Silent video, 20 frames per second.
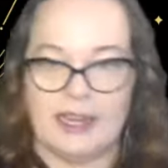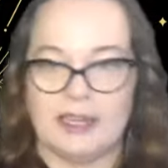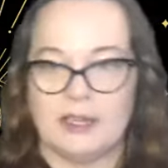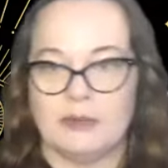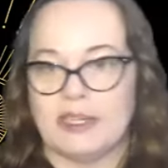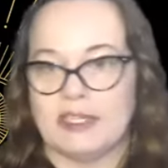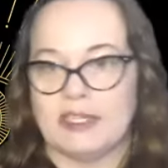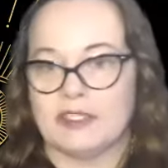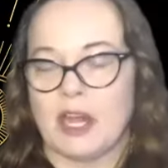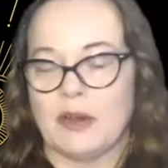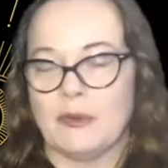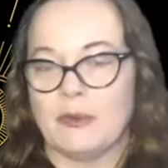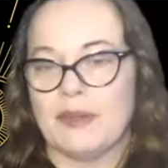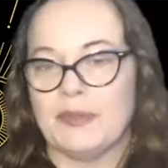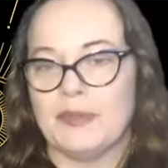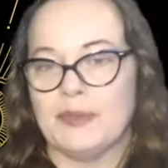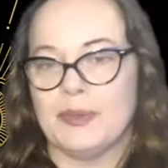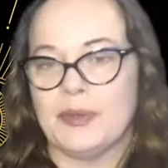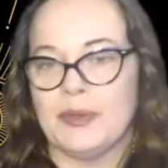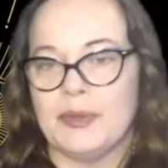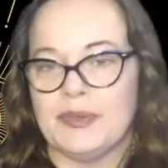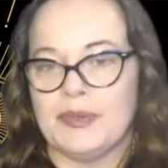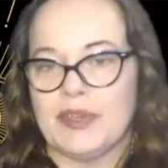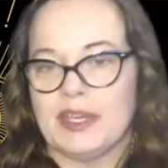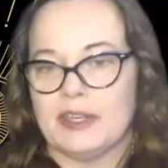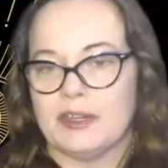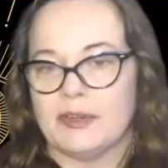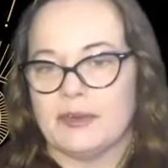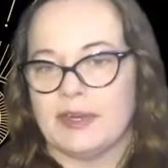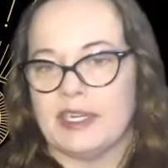Anyways, I read through
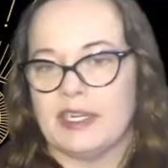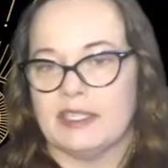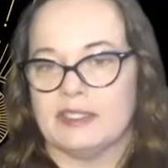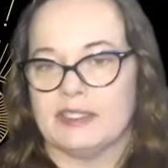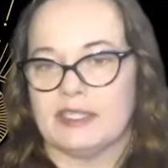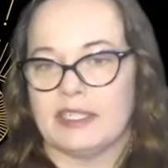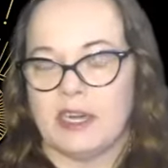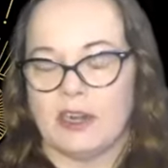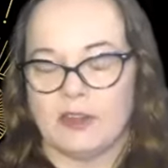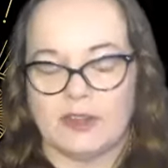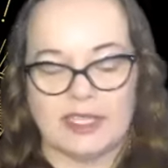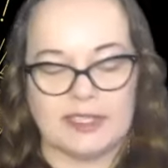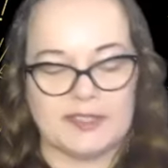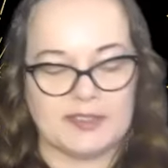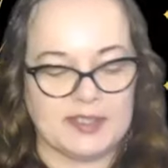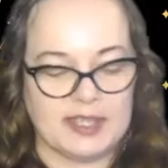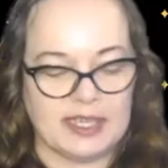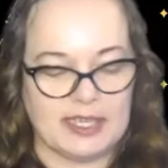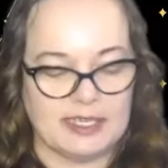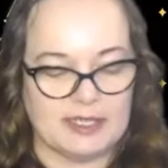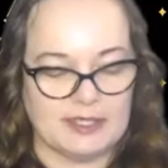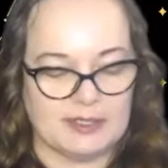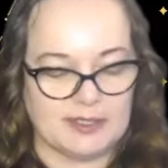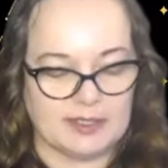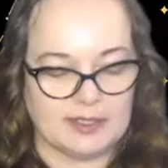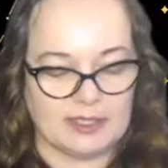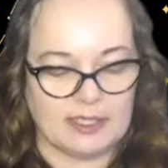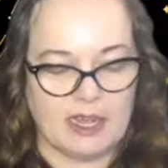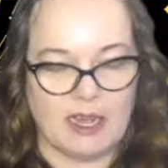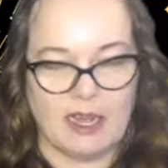the ingredients and I'll list
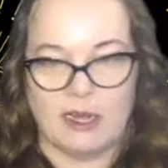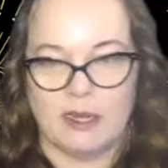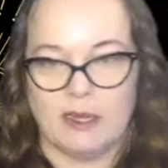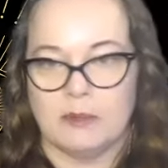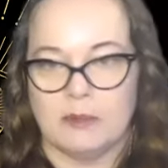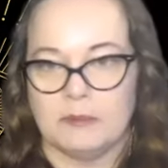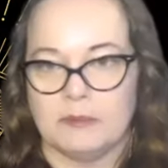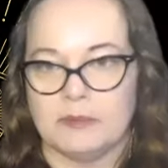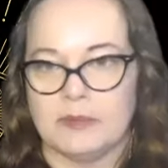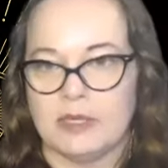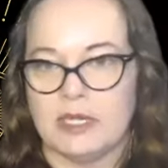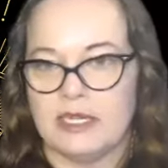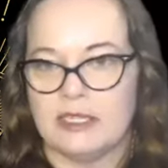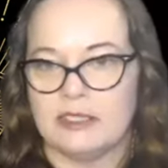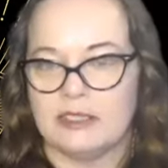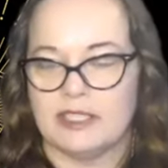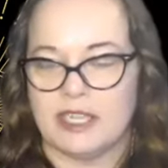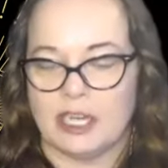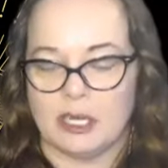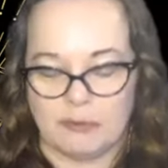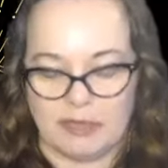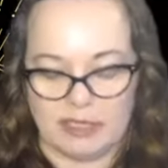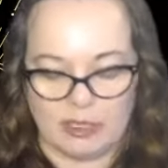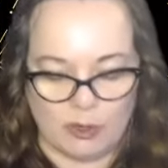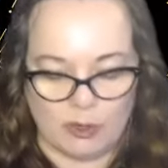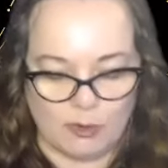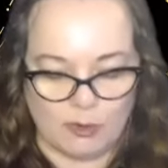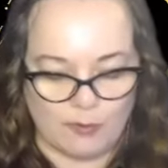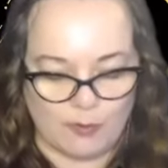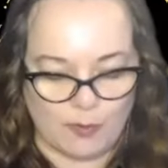these down
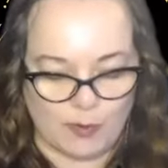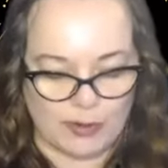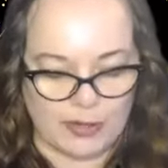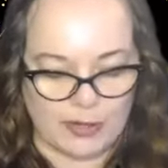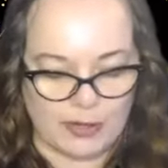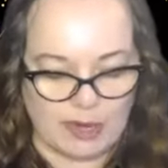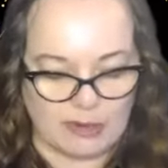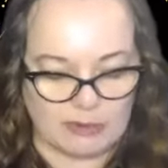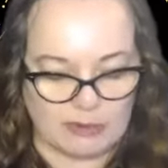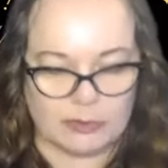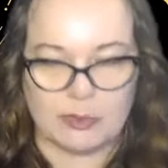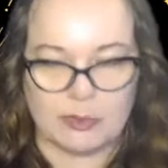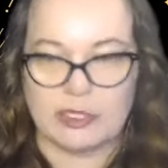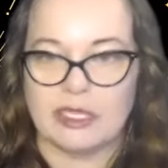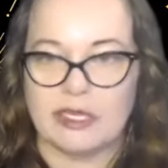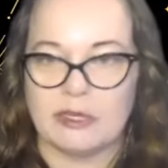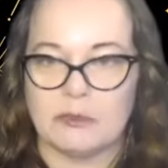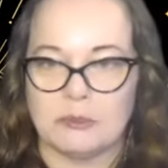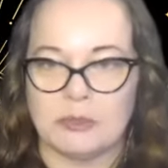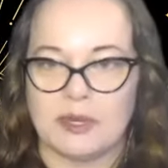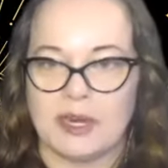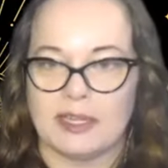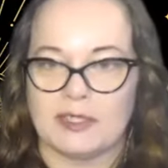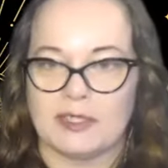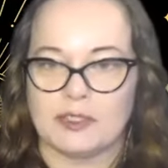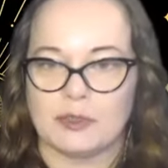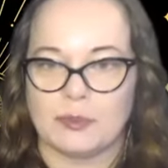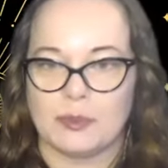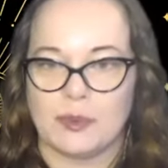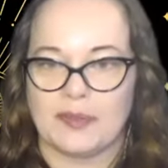below for you. I was really
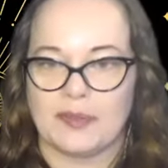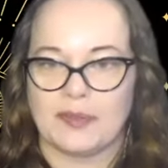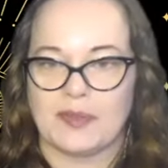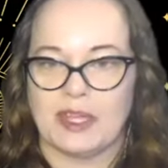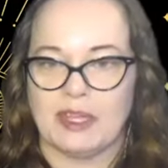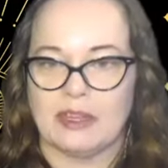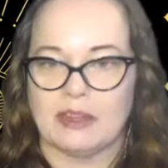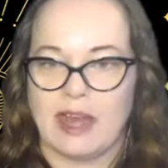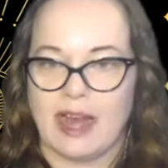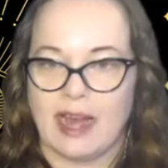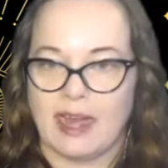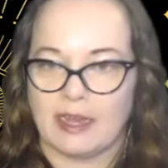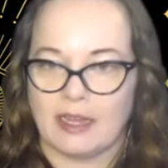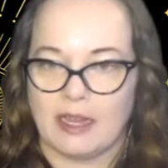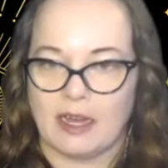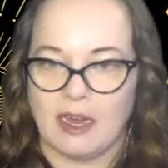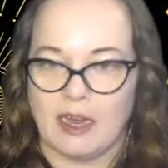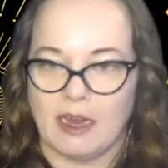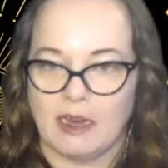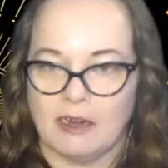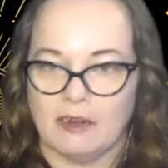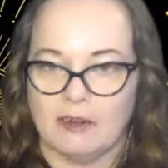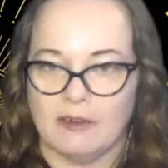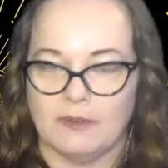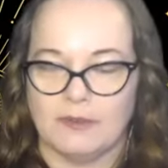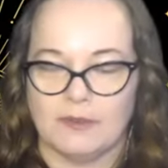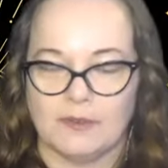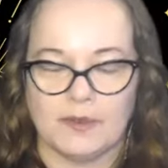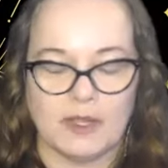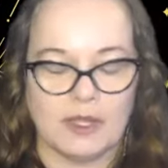impressed with the lack
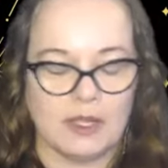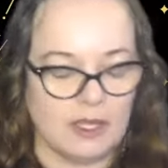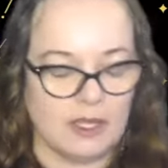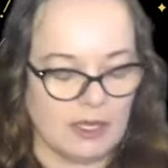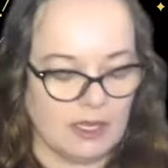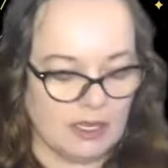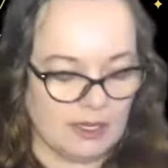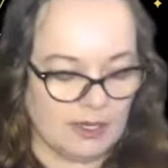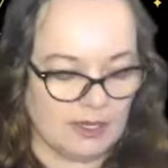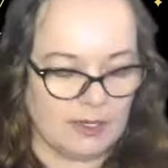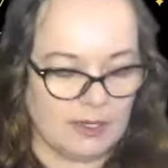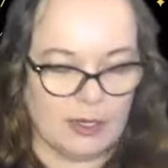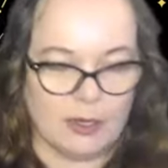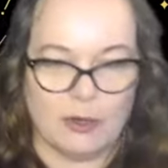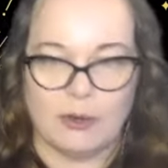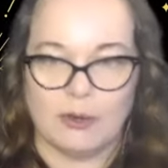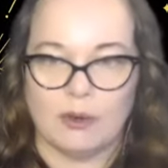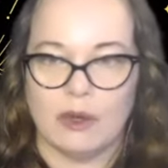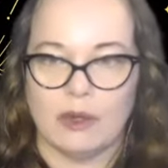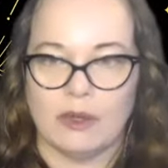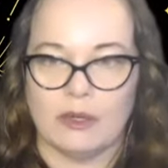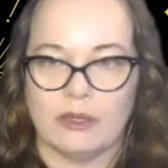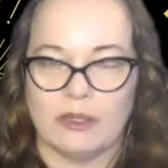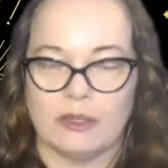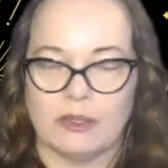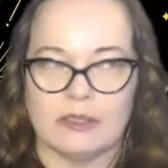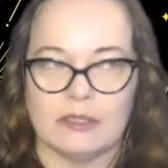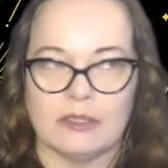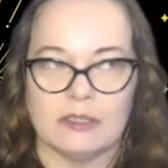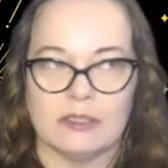of, you know,
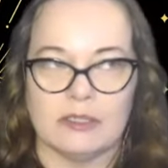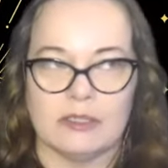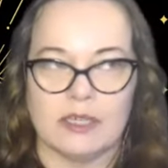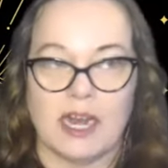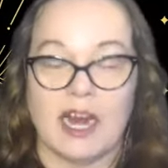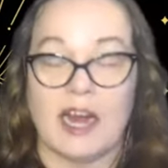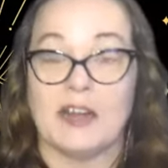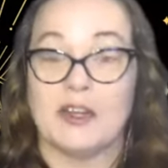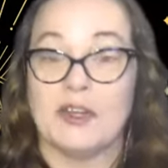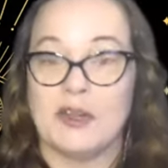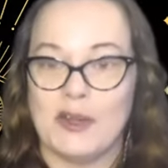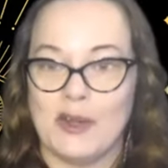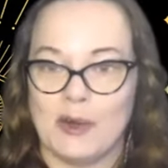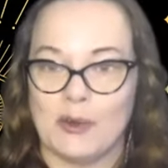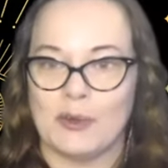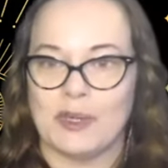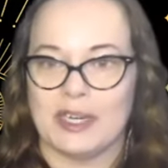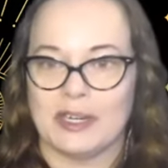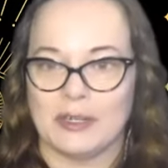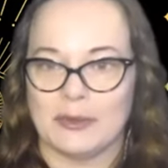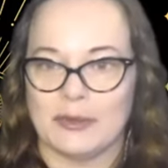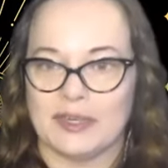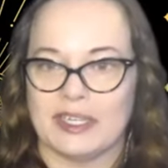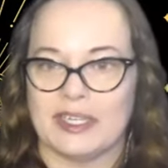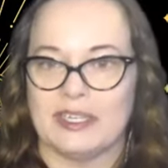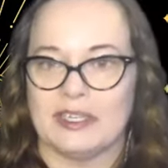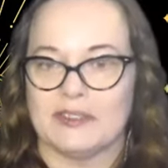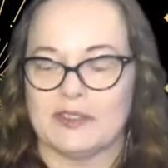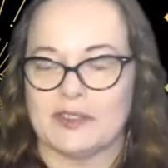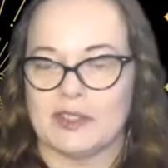unknown
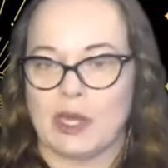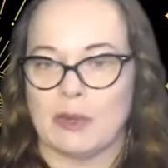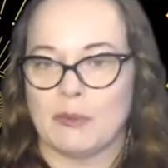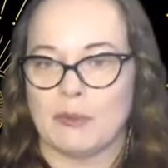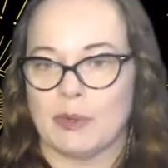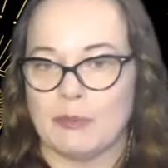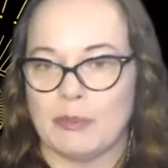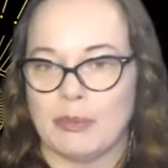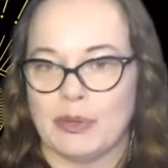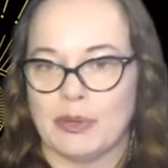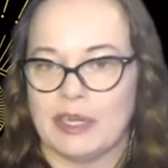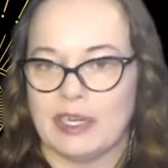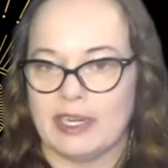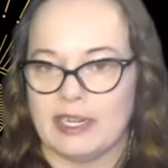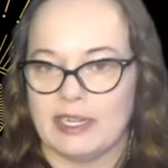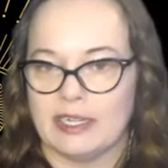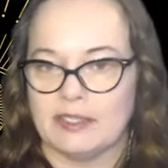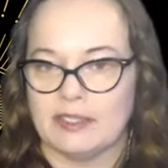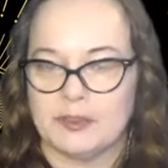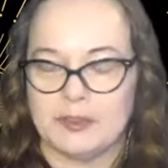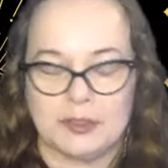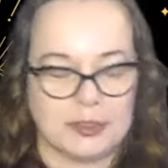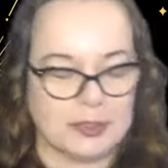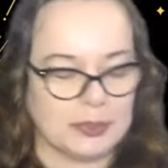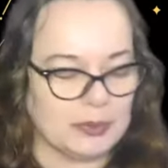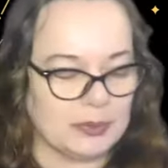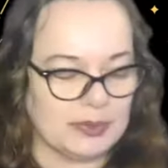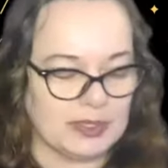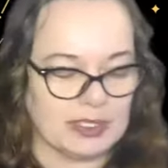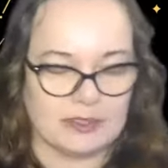ingredients that were put
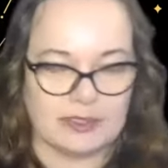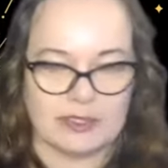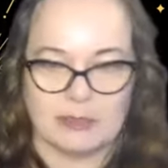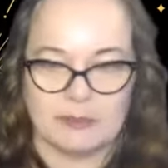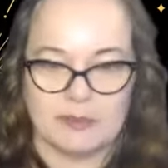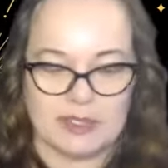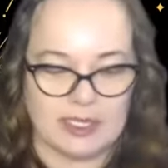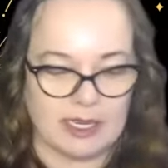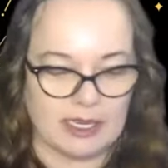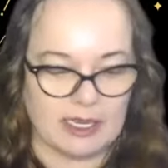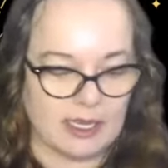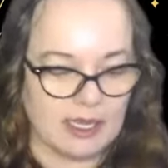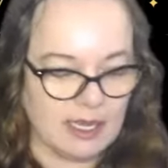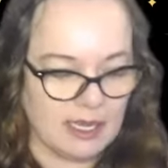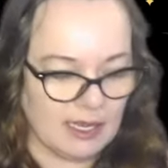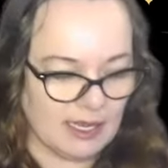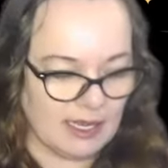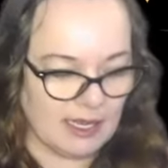into this lipstick.